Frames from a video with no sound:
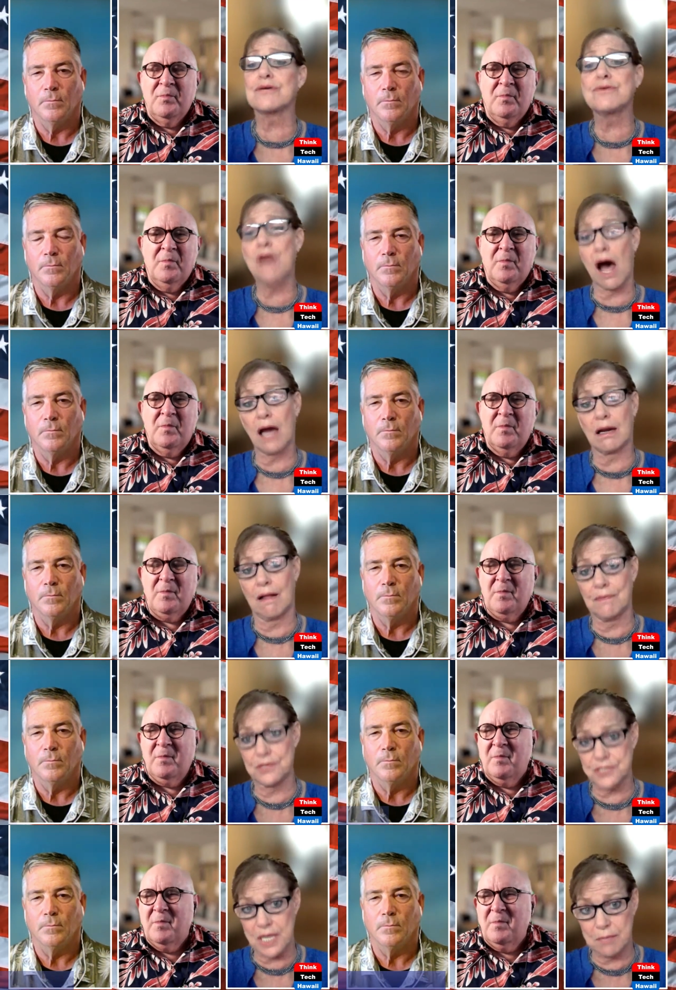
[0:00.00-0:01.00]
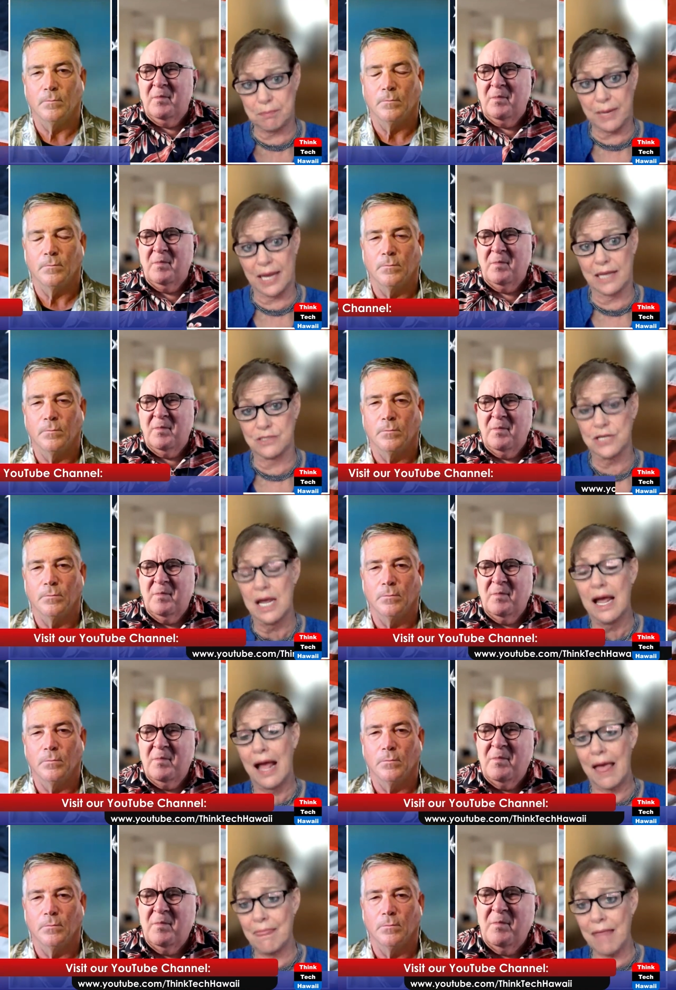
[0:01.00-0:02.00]
Speaker 1: not on the same page.
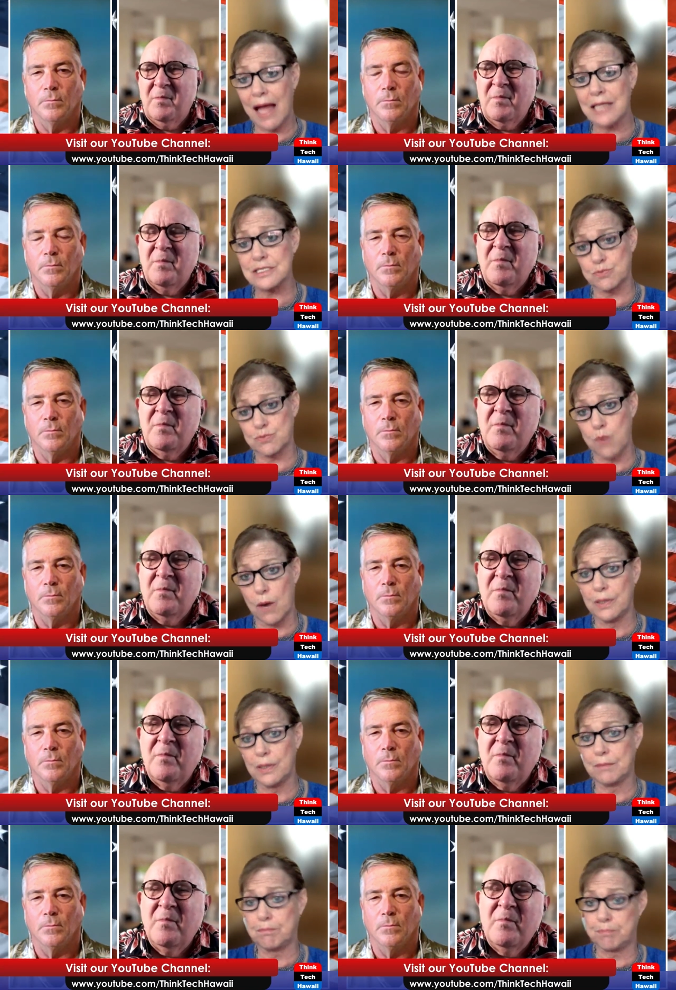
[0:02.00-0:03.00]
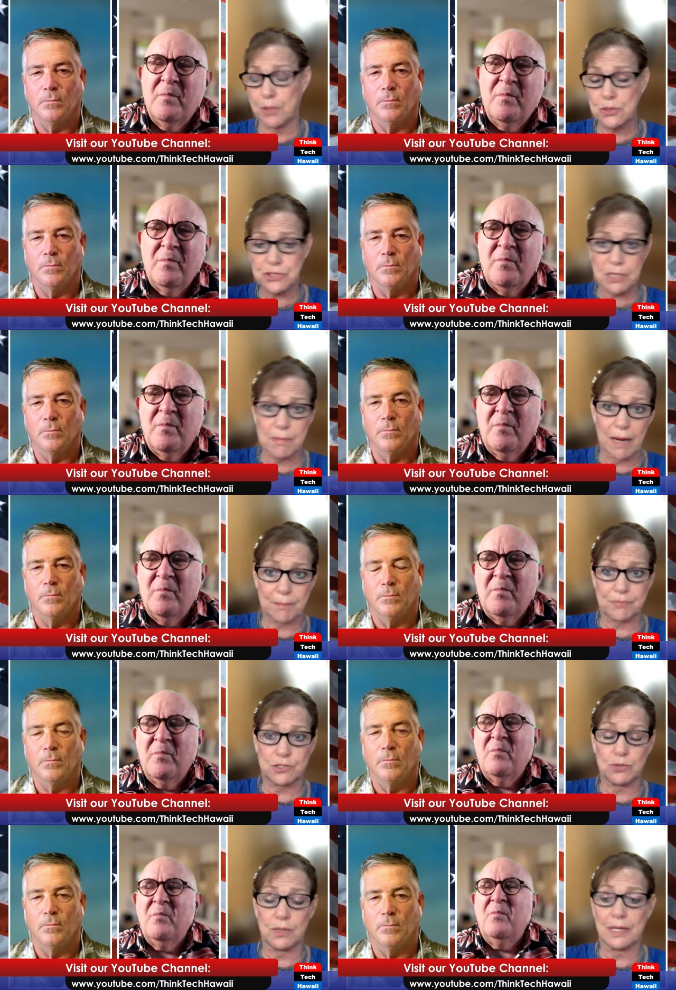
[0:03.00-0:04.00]
And that's what would boost him up
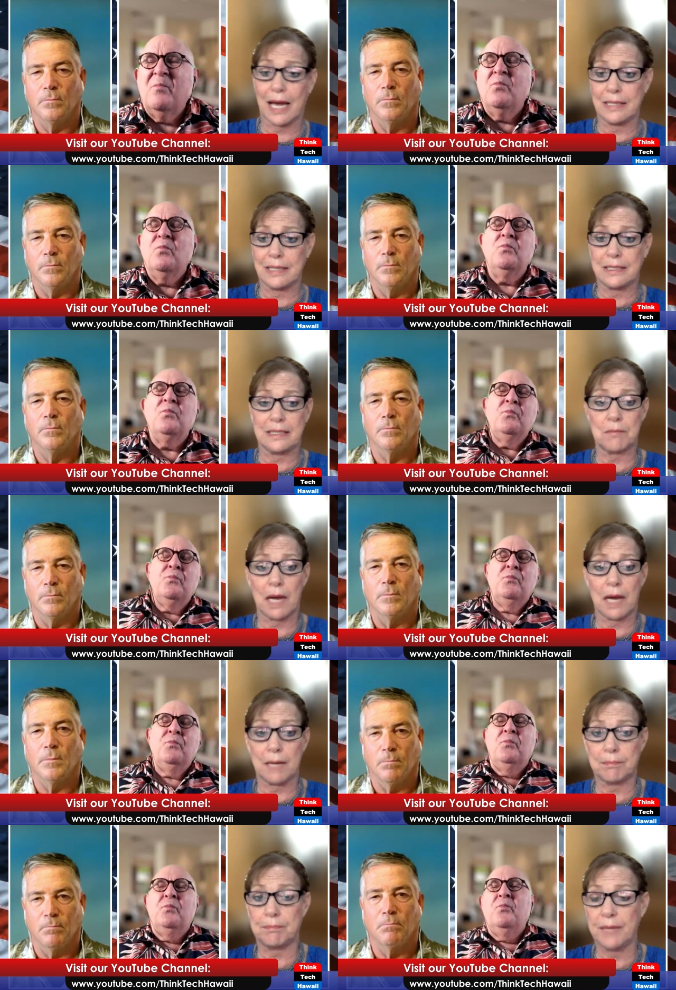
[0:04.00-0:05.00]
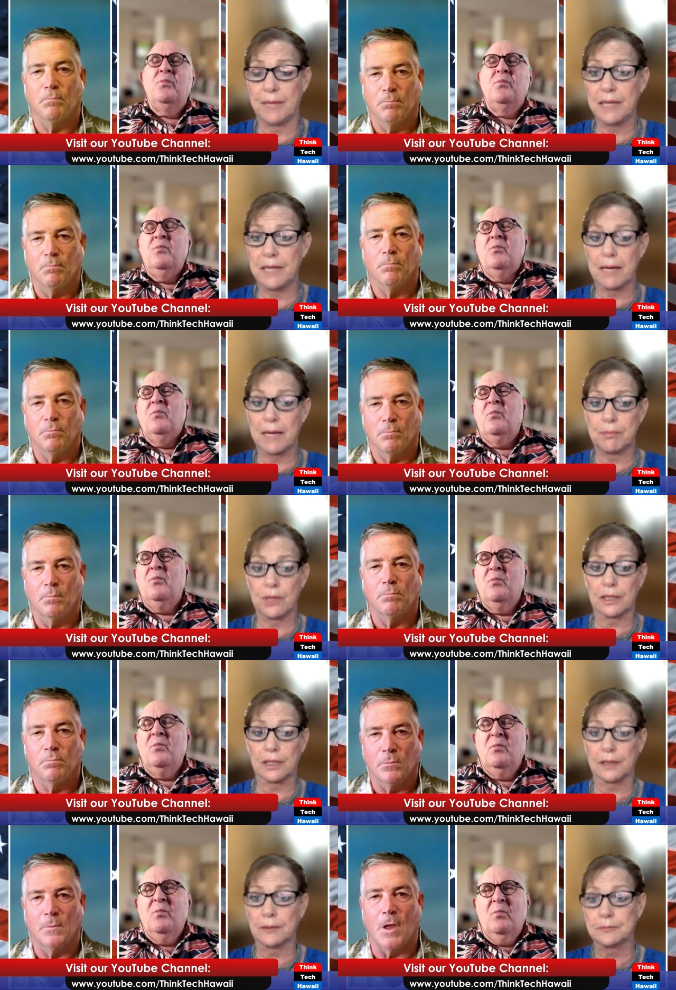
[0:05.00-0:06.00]
to a 90 in my in my book.
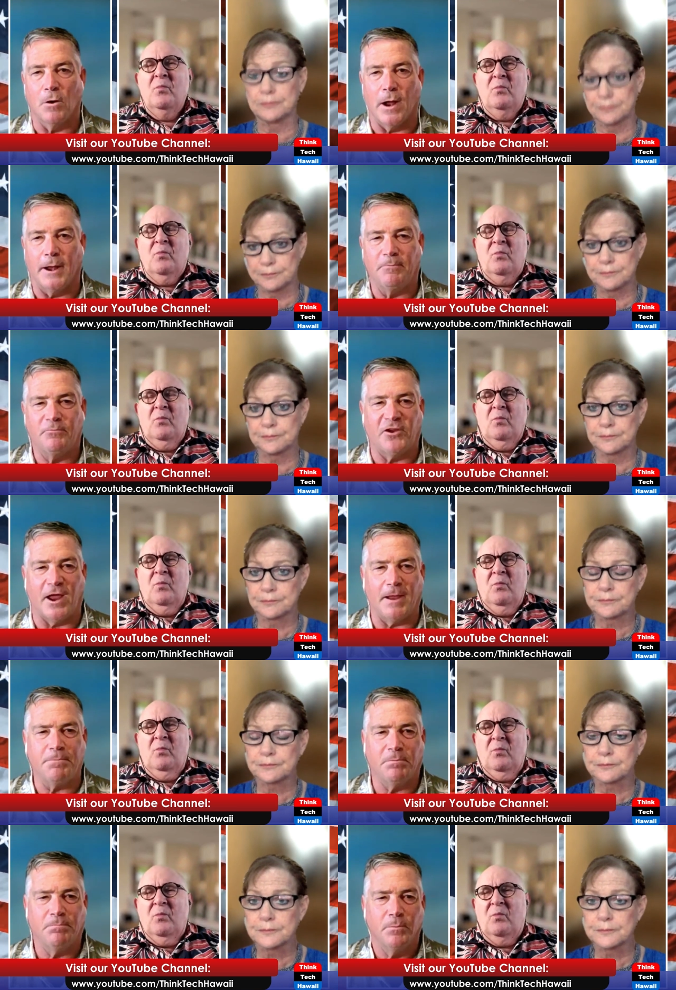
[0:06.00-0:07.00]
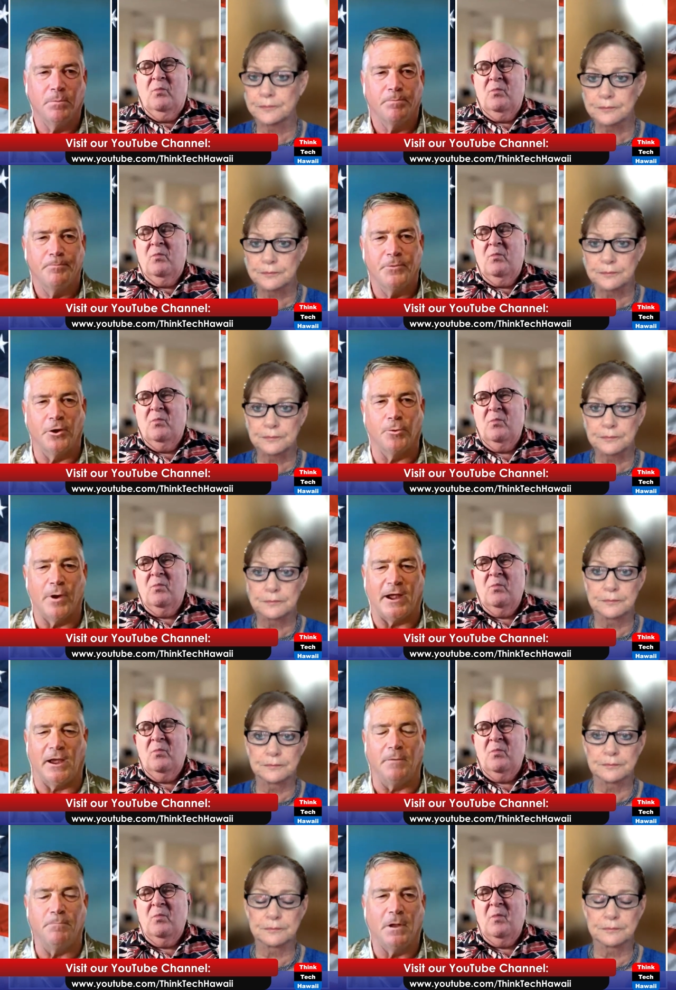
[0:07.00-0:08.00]
Speaker 2: All right, Jay, your
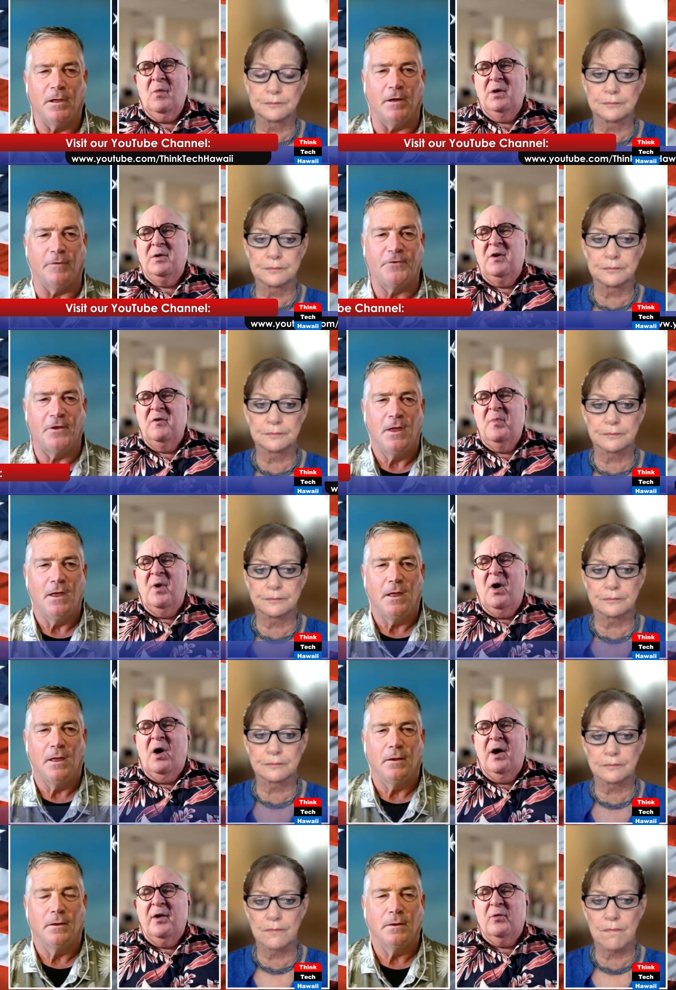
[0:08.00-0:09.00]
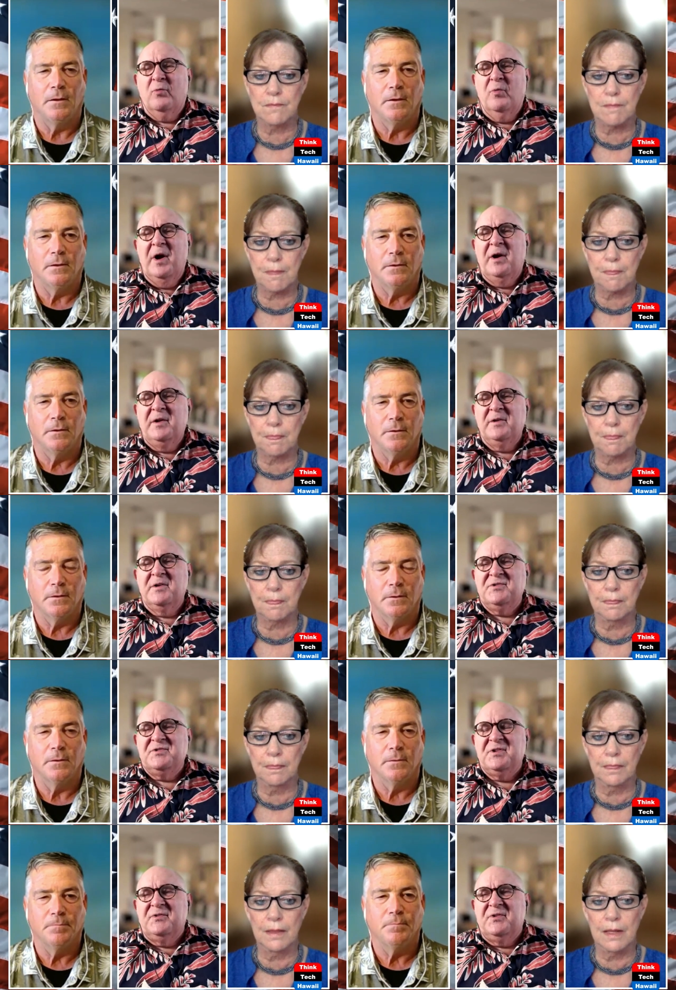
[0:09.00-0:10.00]
rating. I'd
Speaker 3: of- give him a higher rating than
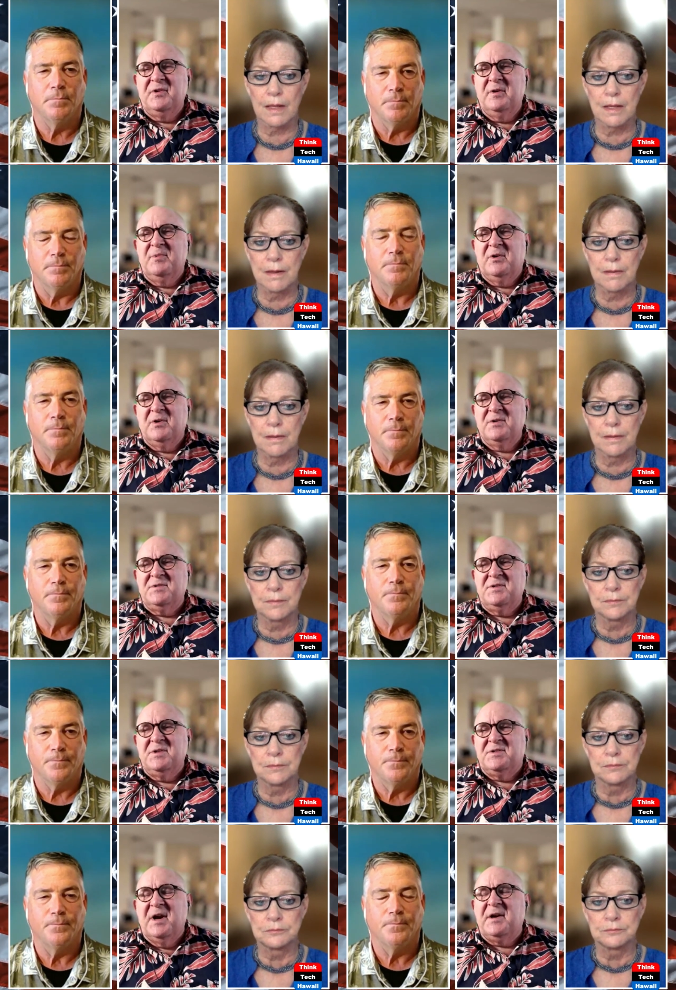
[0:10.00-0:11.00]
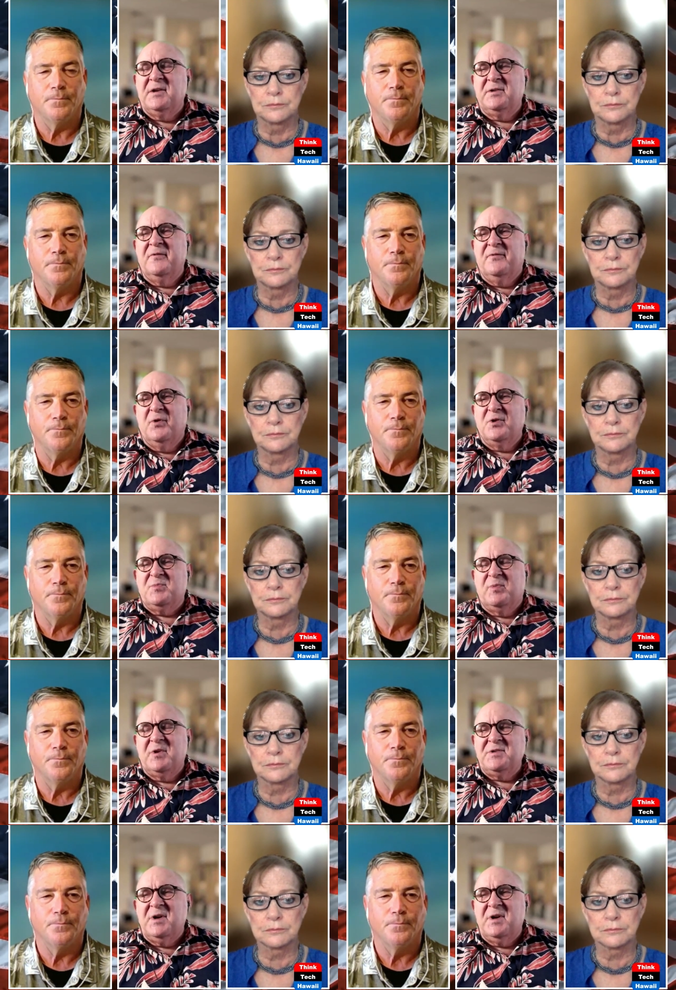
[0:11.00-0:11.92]
Cynthia because he said it in the first place.